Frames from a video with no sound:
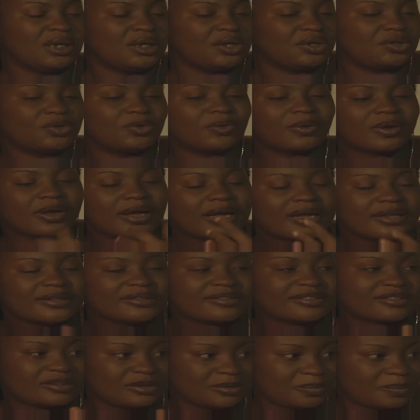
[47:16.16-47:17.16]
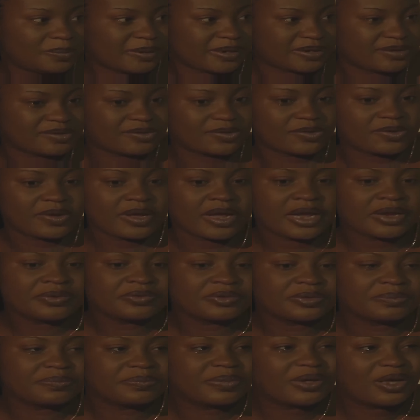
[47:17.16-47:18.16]
You can't see Pastor
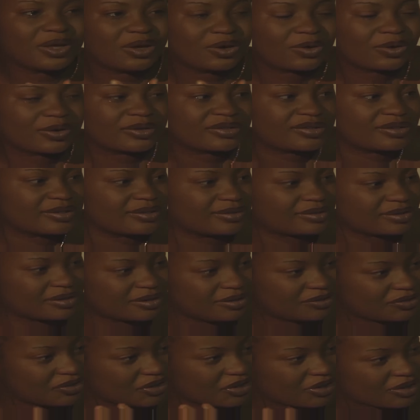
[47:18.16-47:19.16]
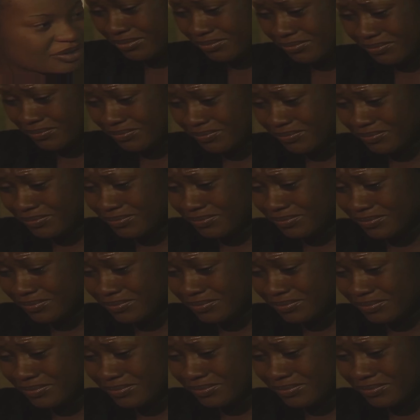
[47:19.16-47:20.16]
Henry because he's a changed
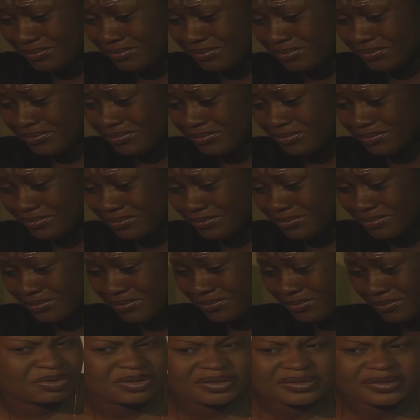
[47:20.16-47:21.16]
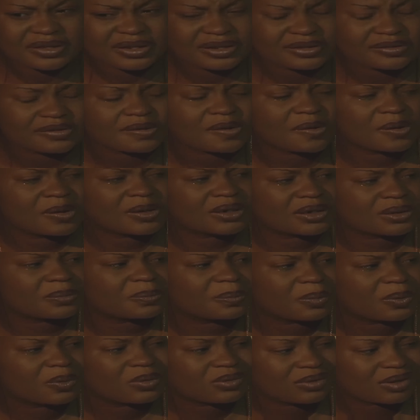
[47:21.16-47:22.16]
person. Christians call
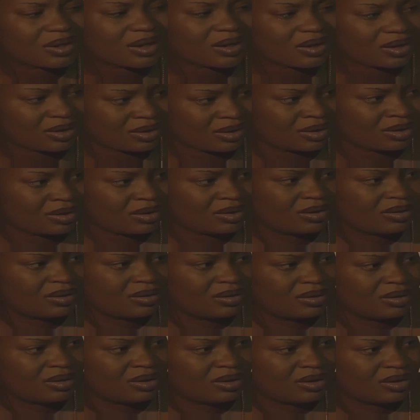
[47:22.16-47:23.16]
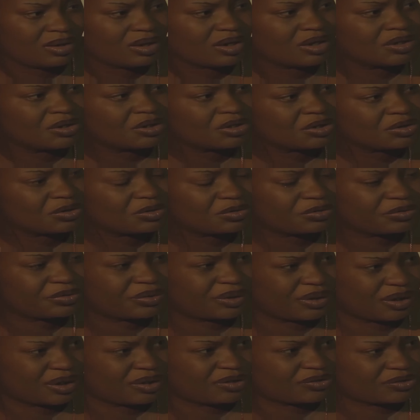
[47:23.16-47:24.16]
it born again, a new
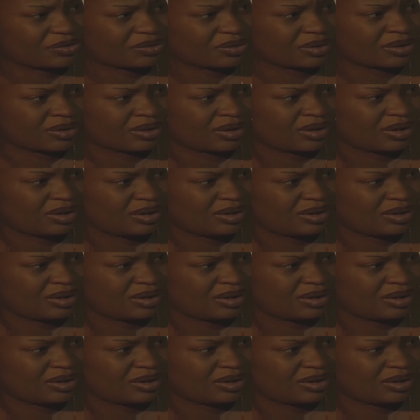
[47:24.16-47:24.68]
creation.